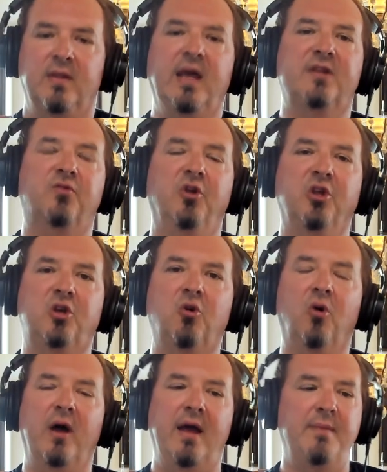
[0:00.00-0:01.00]
That's really
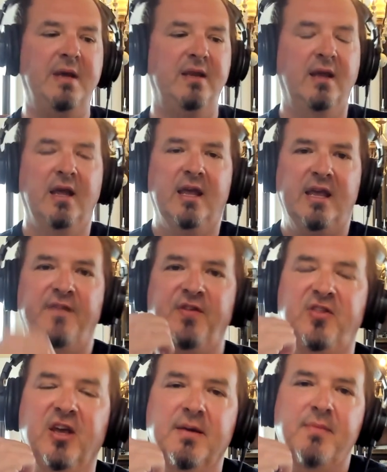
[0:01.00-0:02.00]
cool. I mean, if
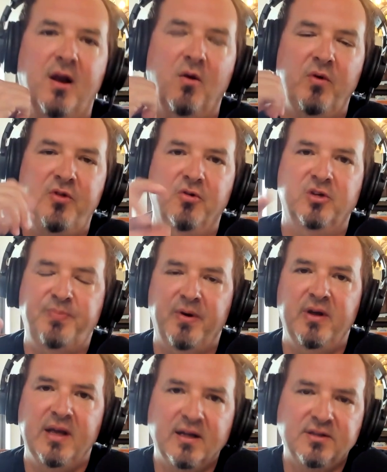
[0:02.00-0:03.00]
you think about it with your
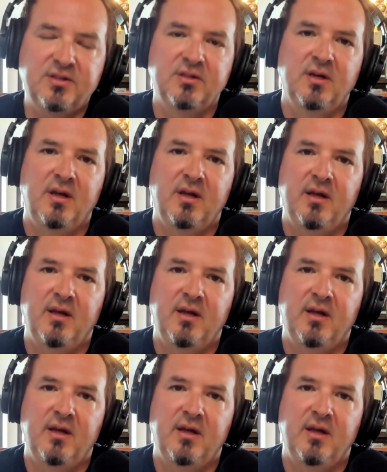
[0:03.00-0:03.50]
experience,